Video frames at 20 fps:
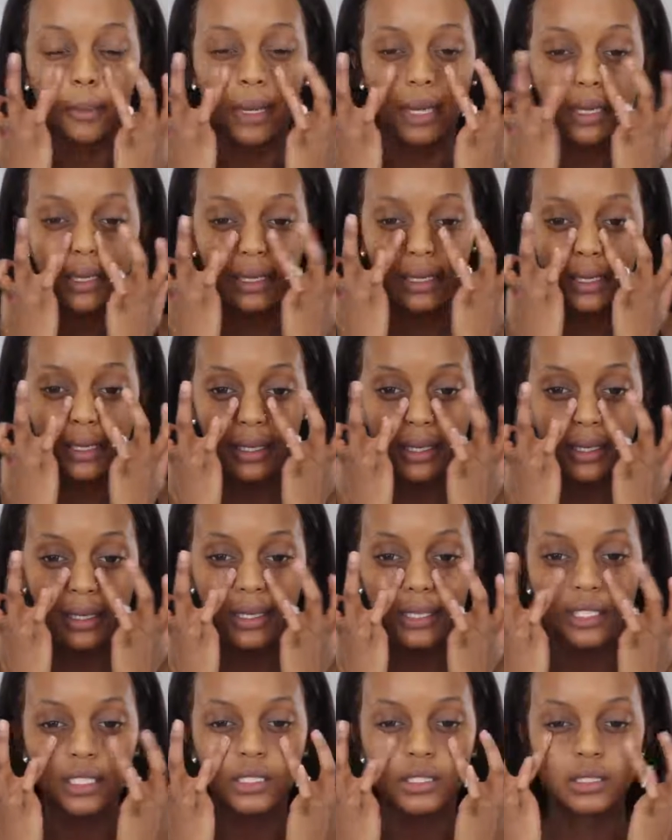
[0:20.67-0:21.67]
My
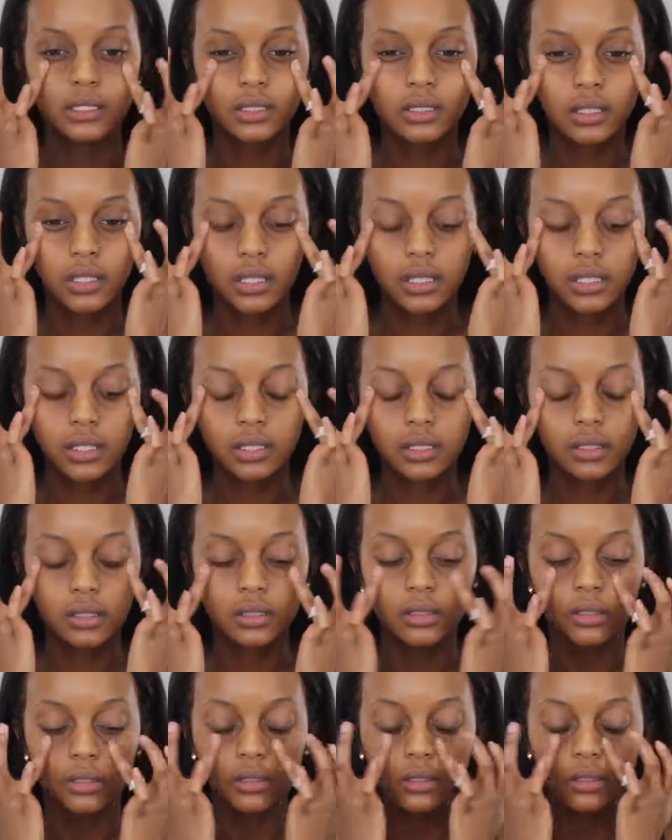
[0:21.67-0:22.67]
gosh.
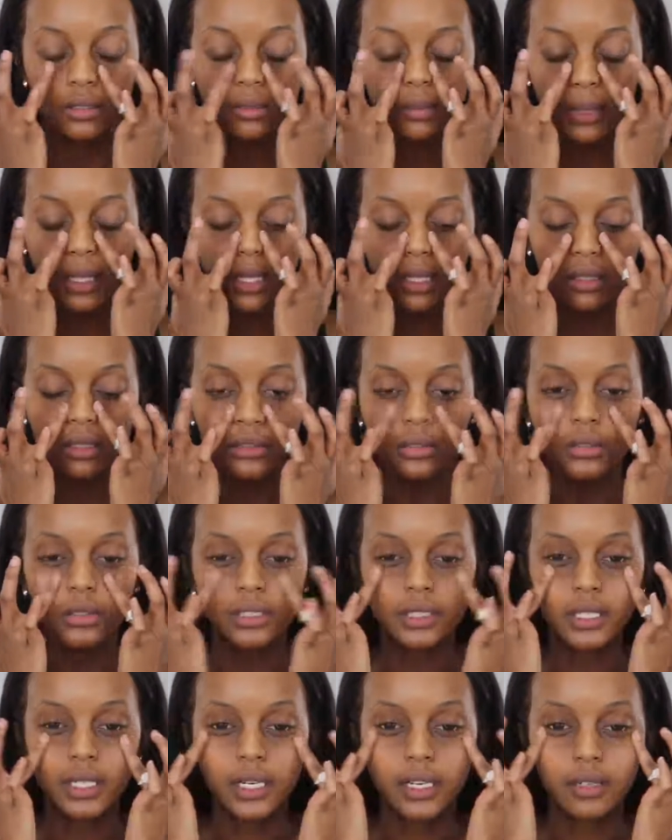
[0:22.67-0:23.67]
Oh my
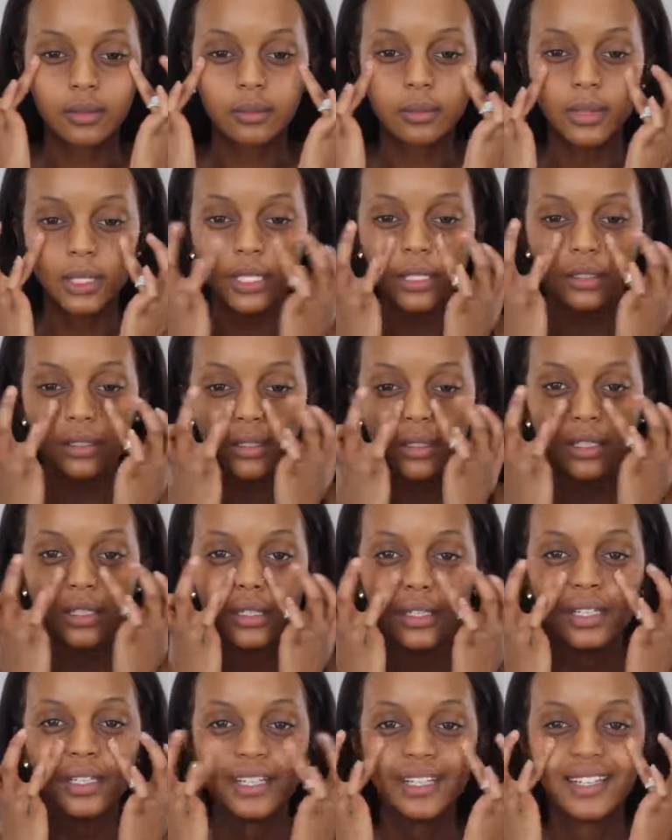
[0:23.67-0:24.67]
Lord, help me.
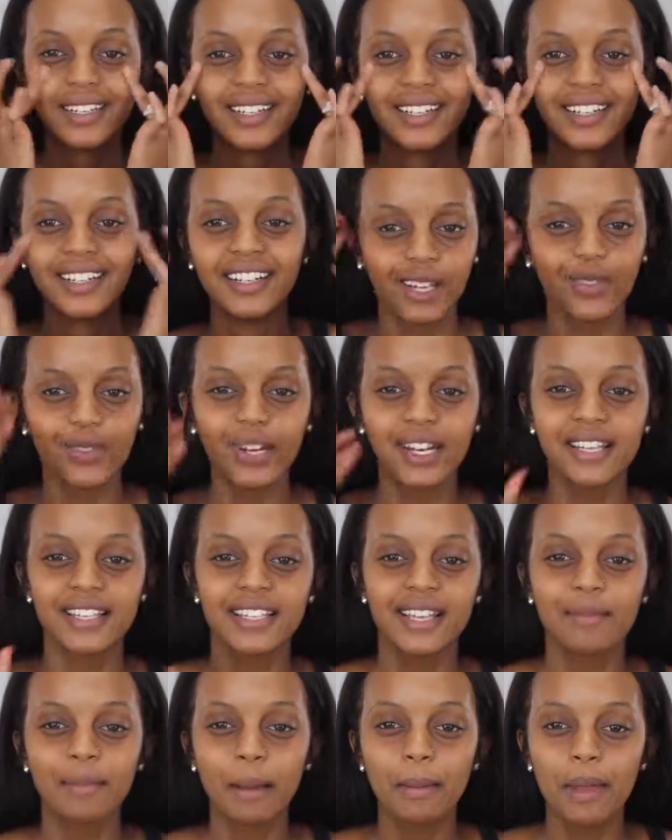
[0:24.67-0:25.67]
What
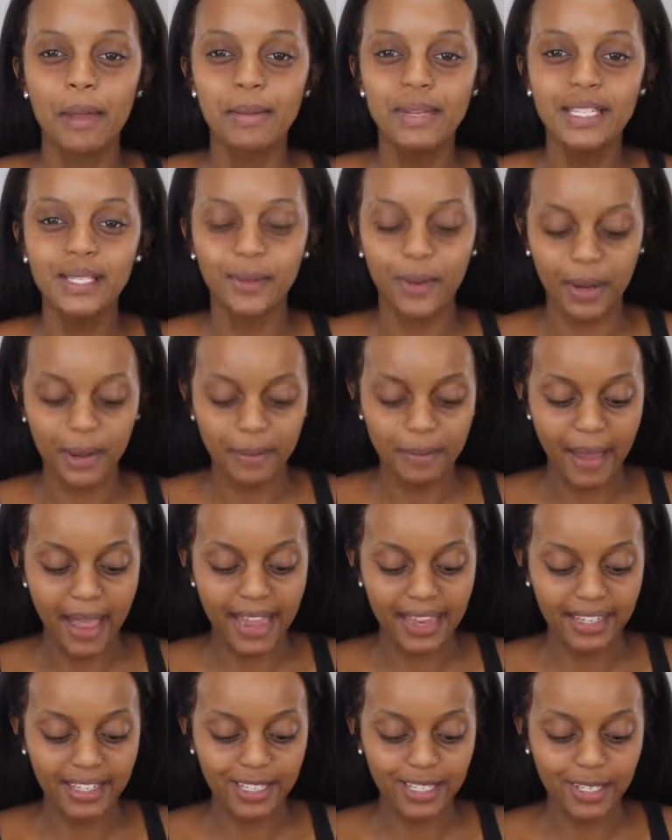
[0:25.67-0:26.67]
is up, my babies? Welcome
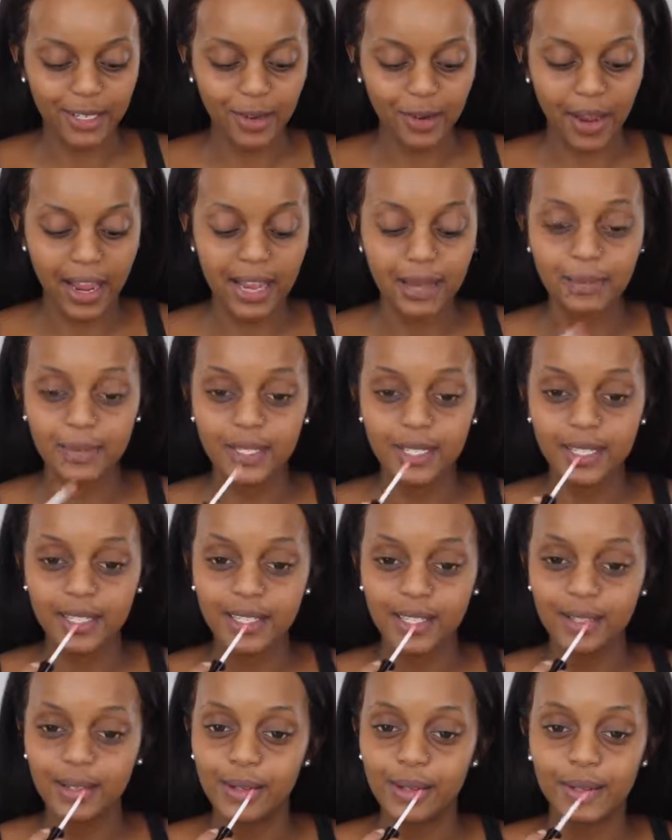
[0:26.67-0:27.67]
back. So I am
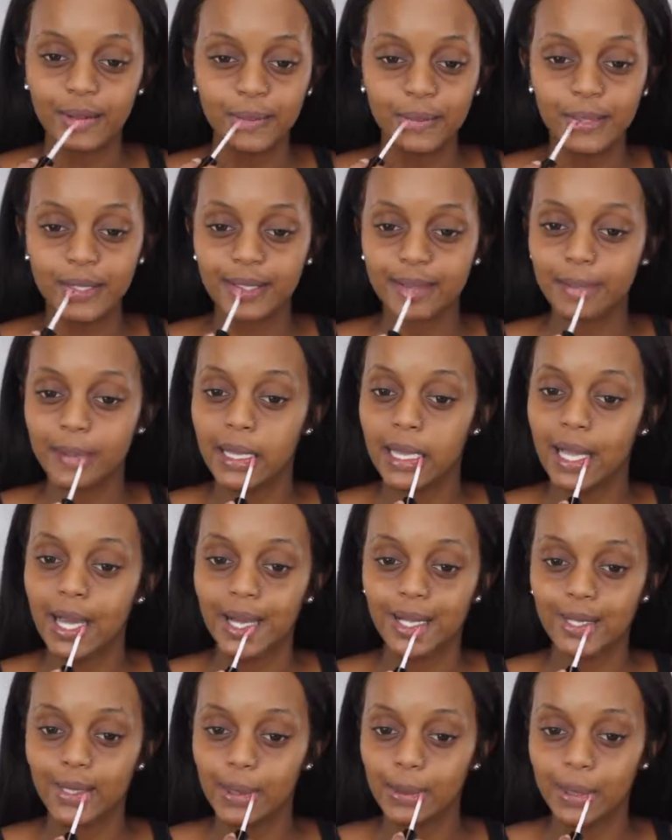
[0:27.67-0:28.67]
just gonna put some
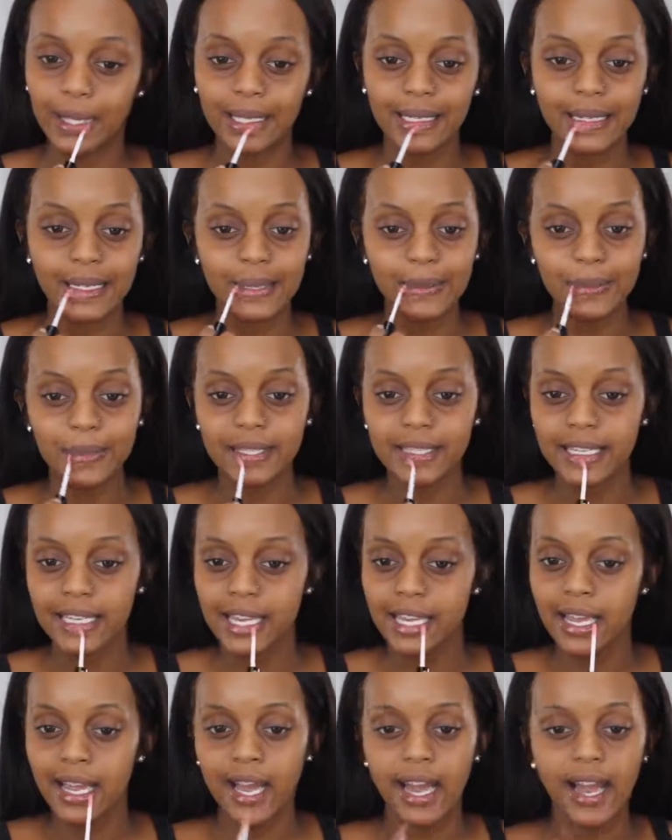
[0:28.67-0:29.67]
gloss on my lips.
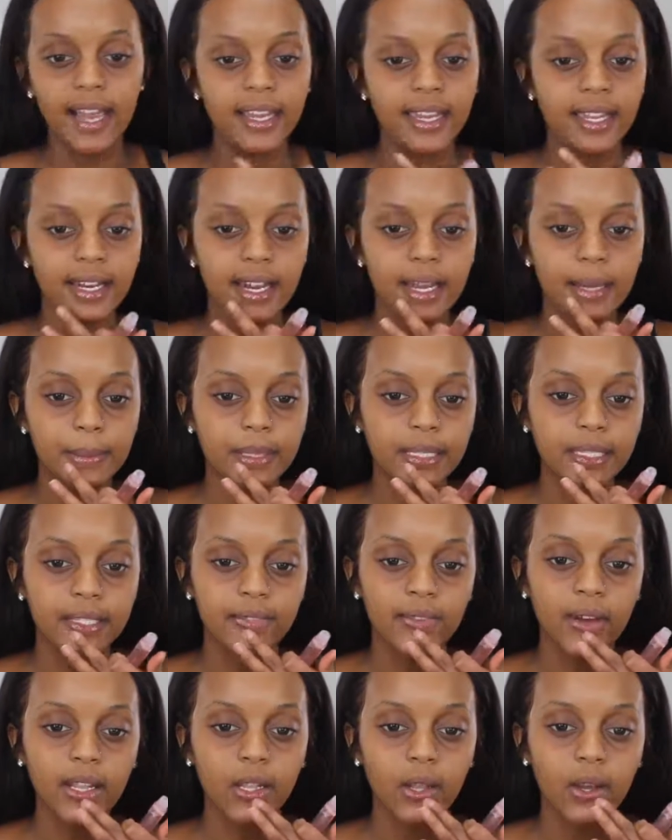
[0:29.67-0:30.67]
I cannot
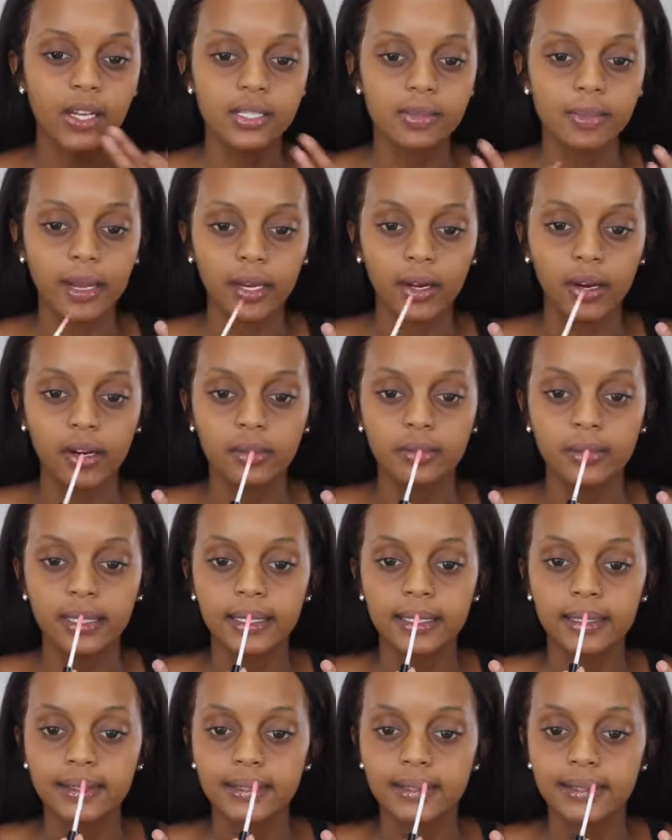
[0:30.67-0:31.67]
believe I lost my
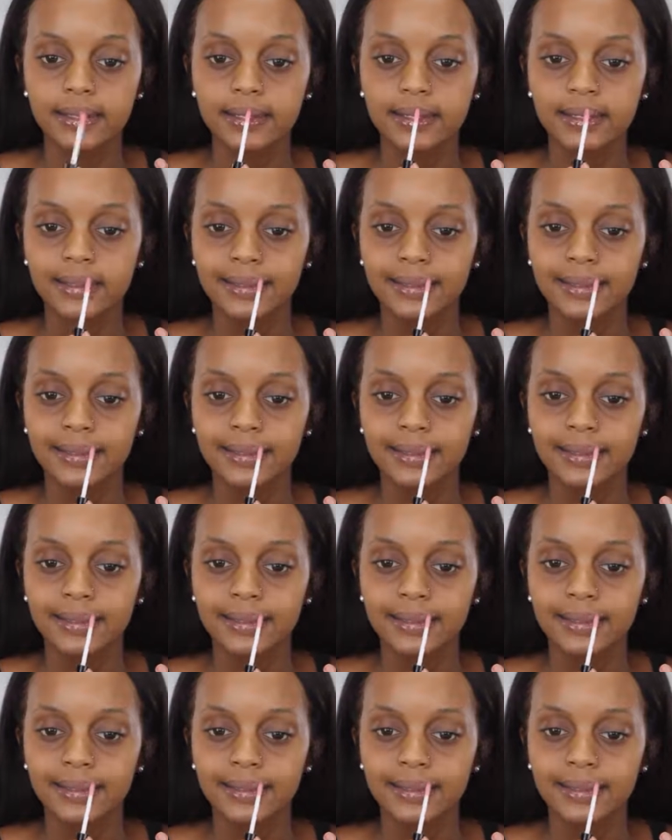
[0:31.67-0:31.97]
CarMax.